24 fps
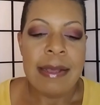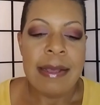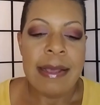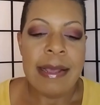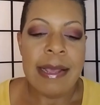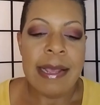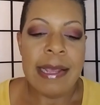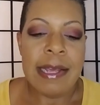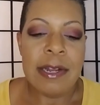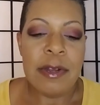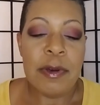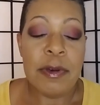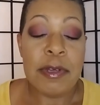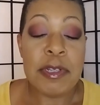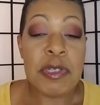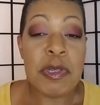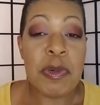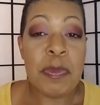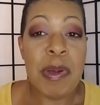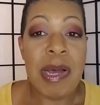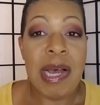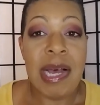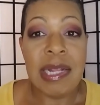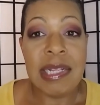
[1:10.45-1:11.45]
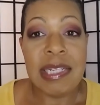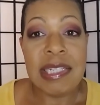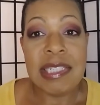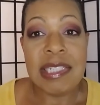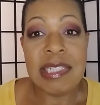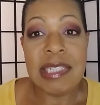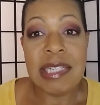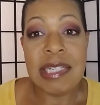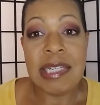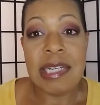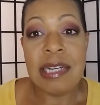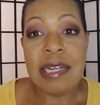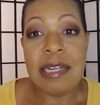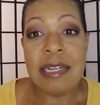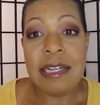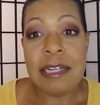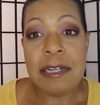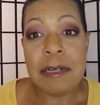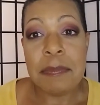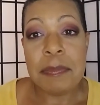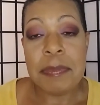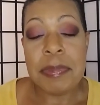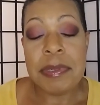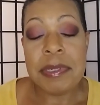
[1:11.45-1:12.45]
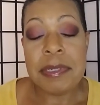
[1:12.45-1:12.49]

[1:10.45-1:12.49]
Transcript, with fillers: and also polishing up